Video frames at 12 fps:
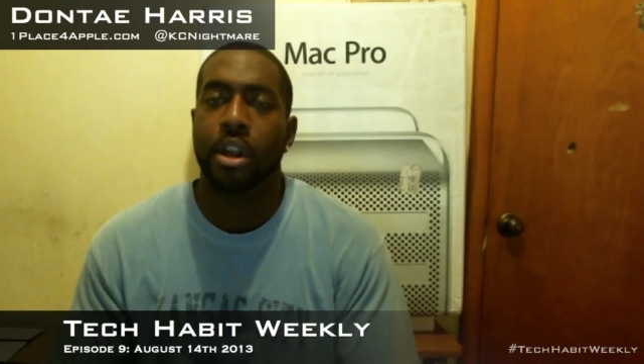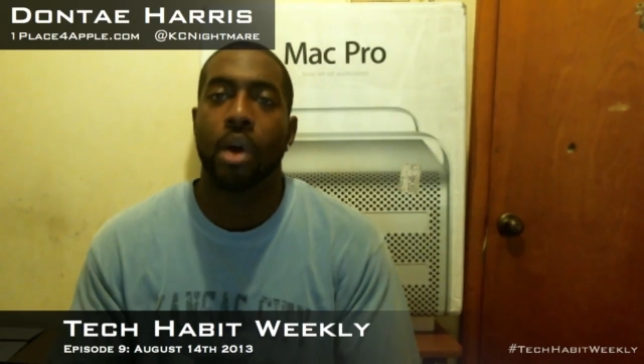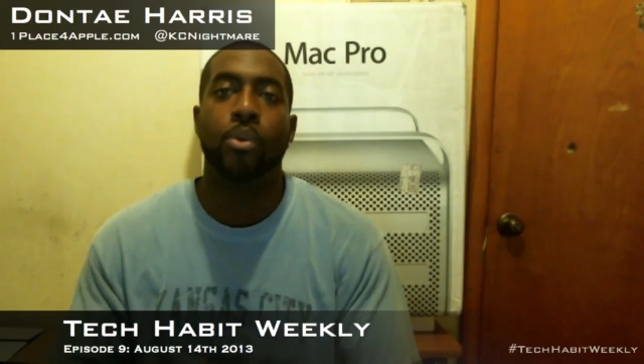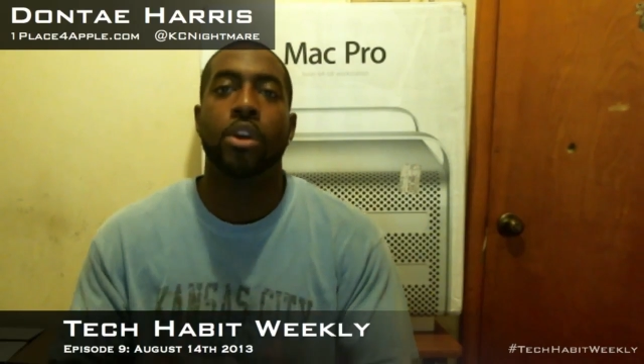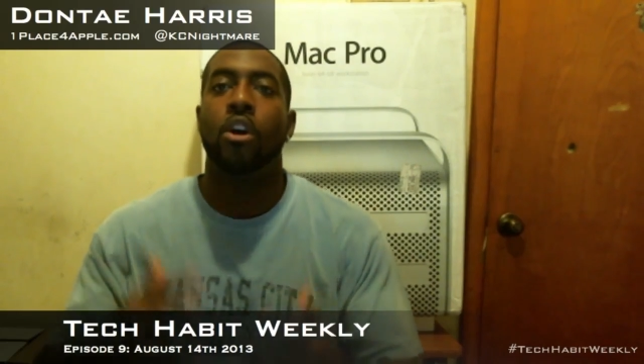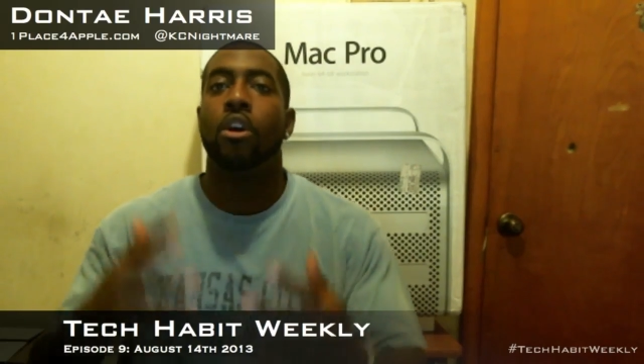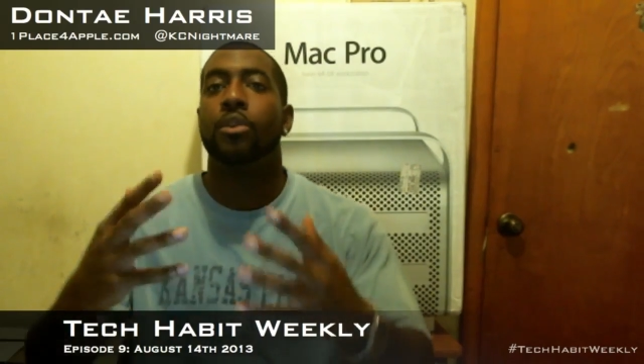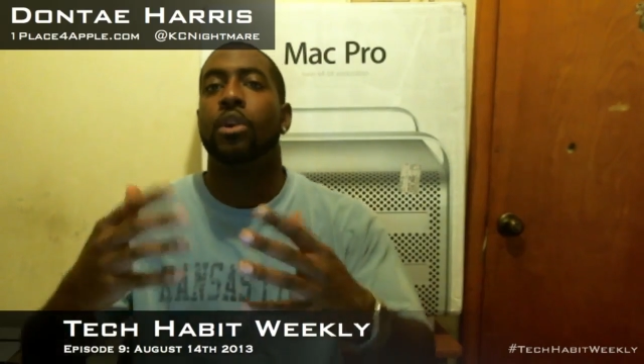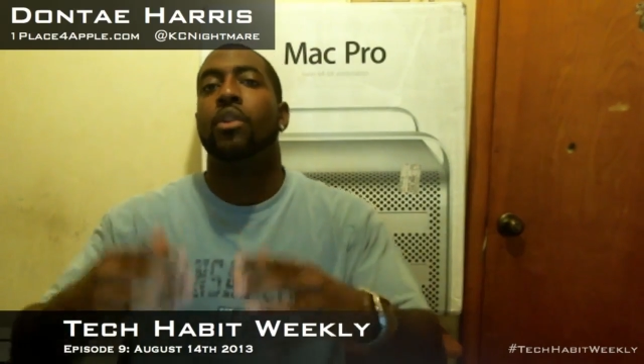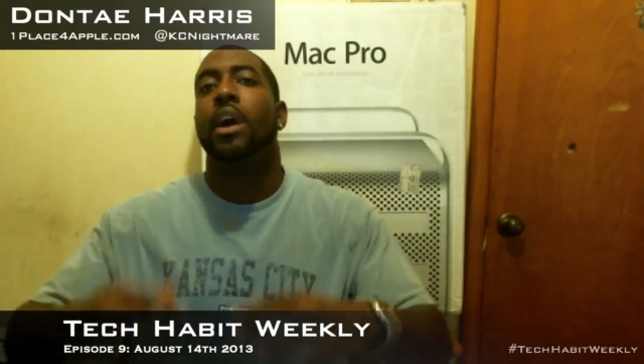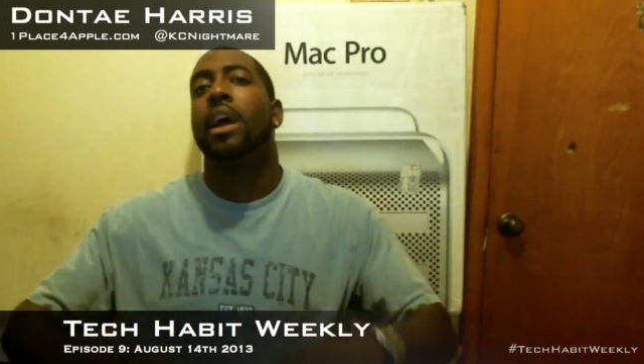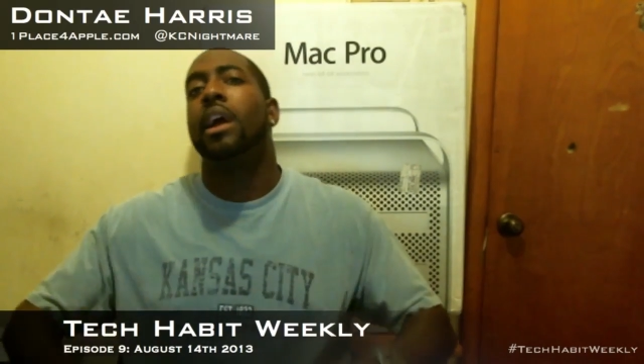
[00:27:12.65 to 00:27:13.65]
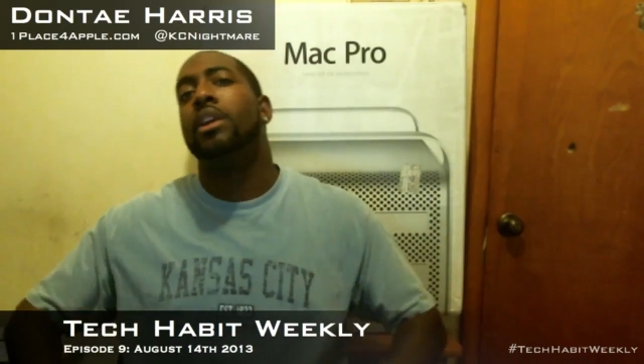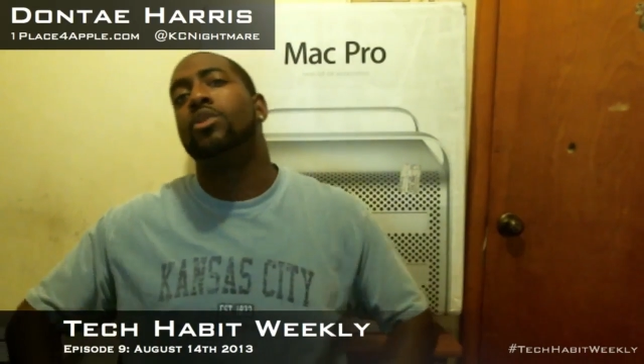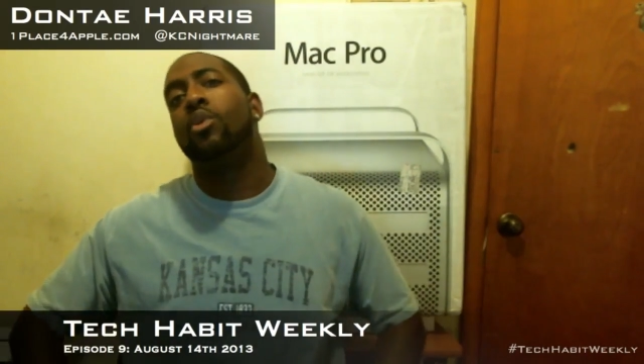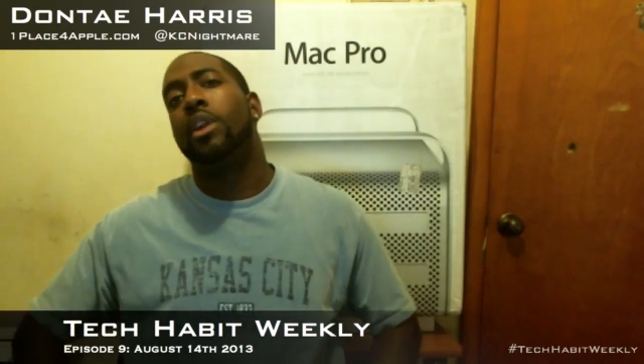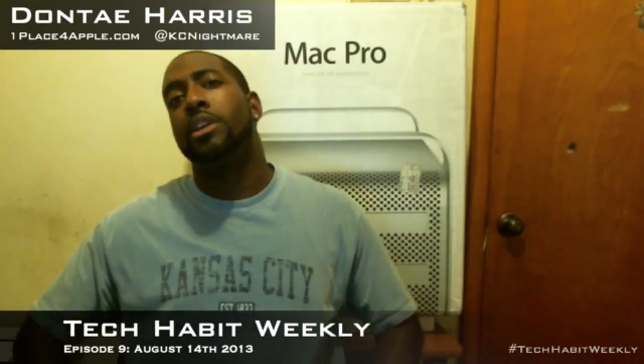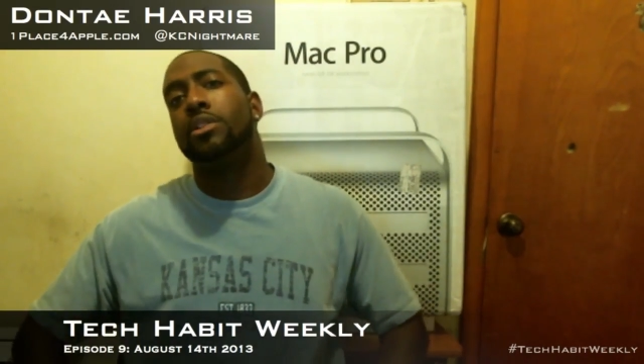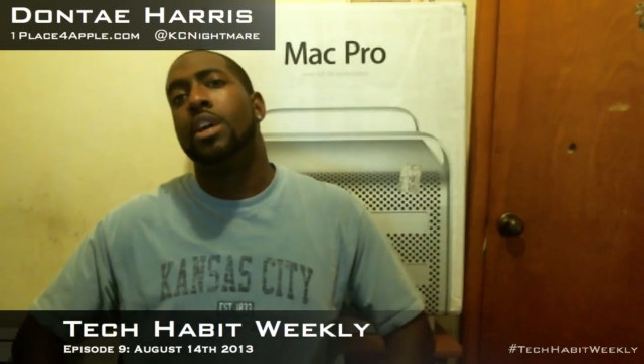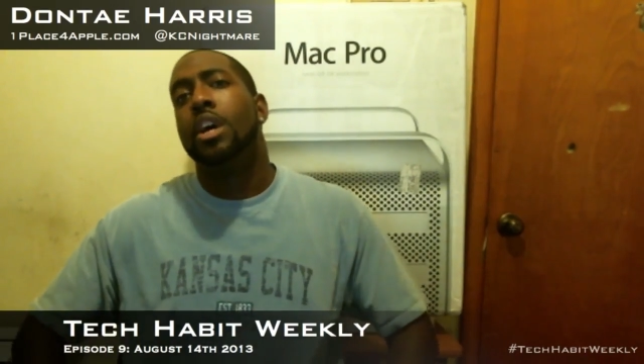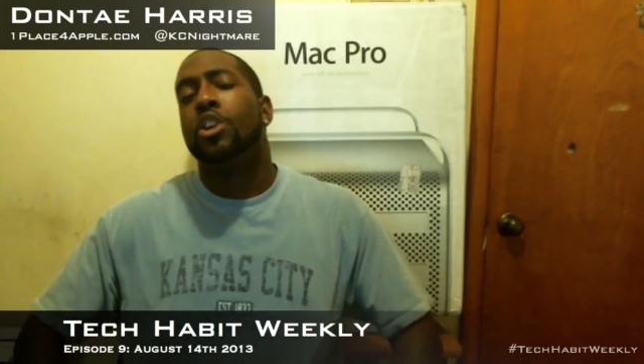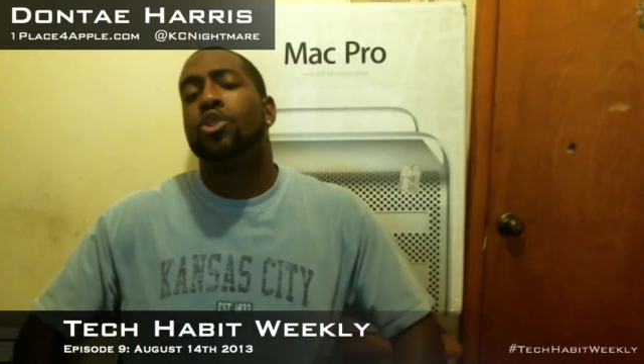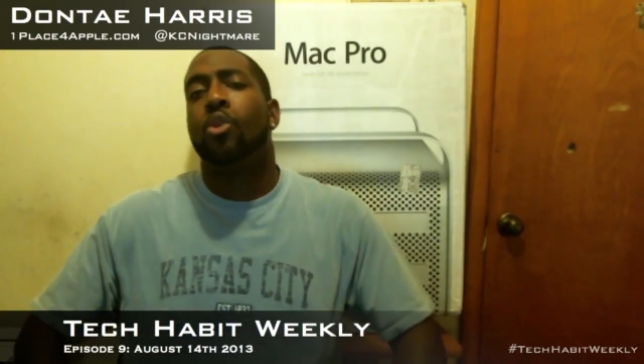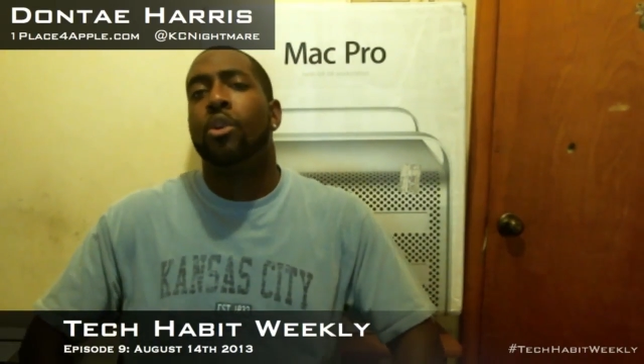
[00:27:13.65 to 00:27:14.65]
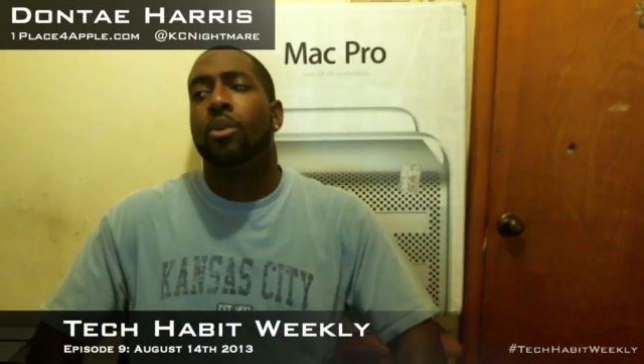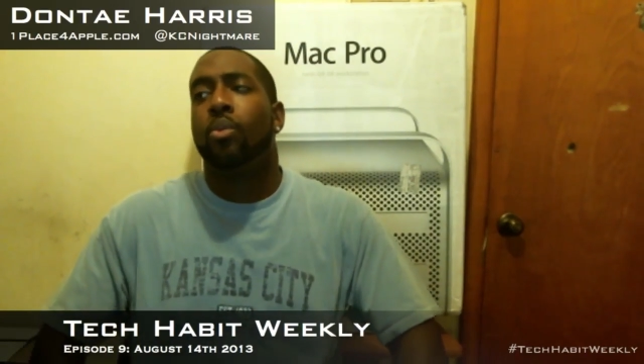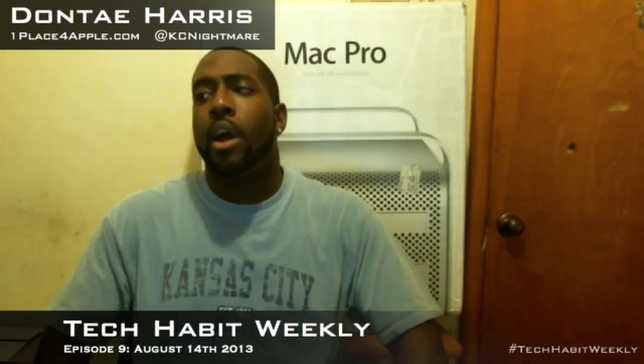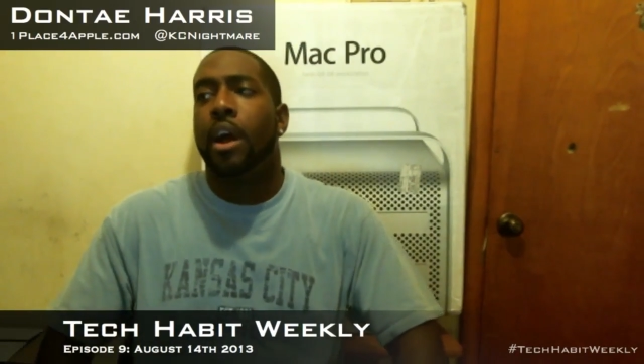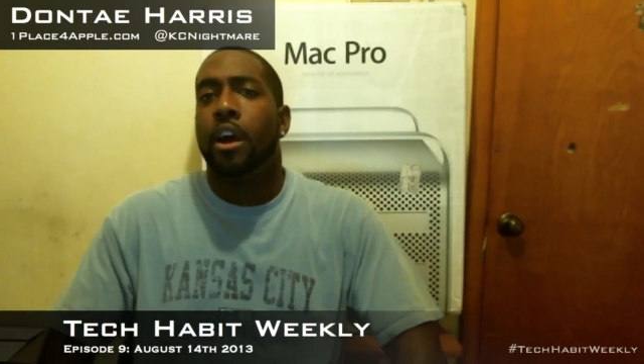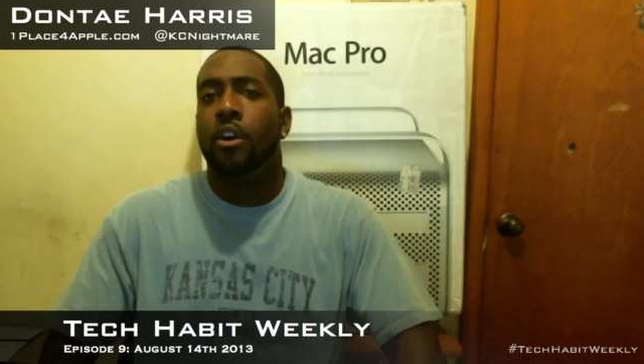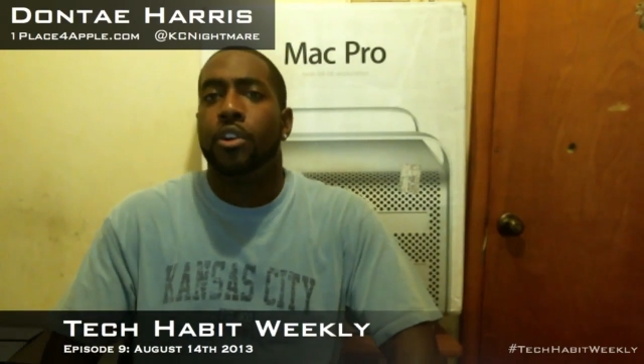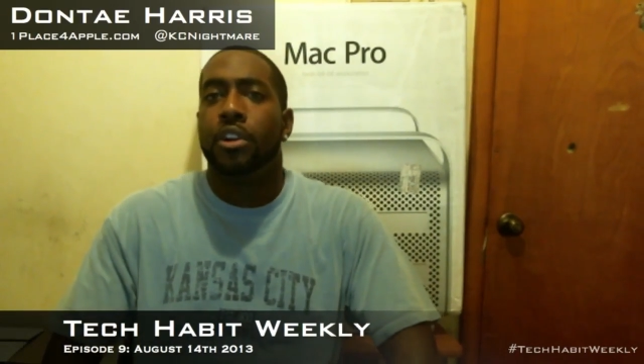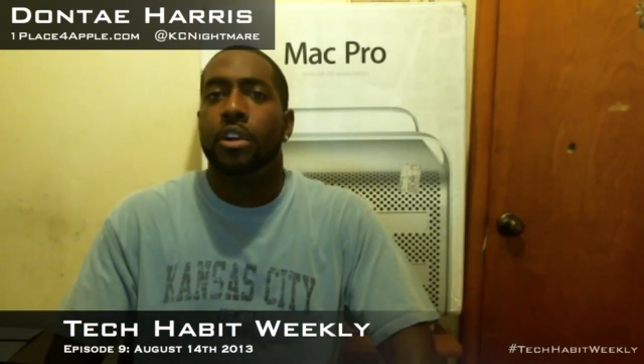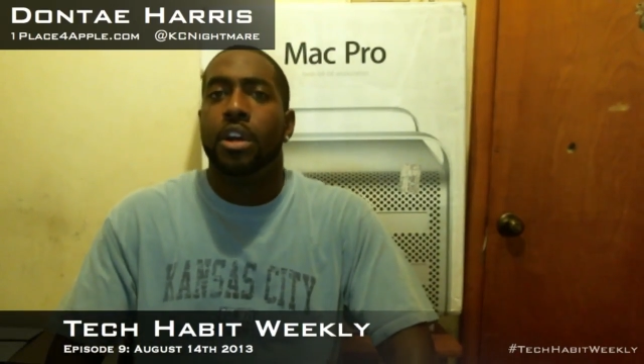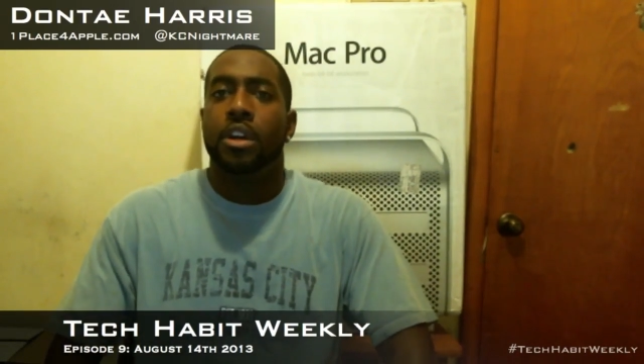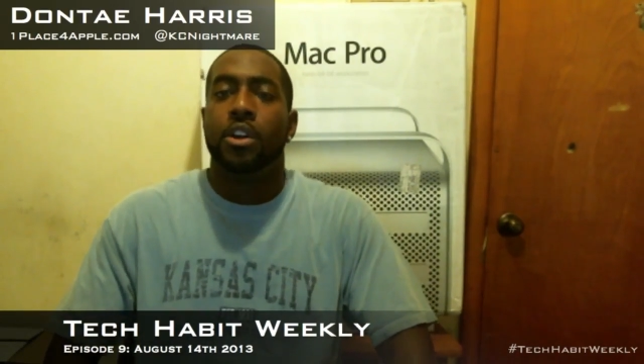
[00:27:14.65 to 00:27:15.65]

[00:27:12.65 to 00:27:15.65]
Now, we all know that Android has toyed around and,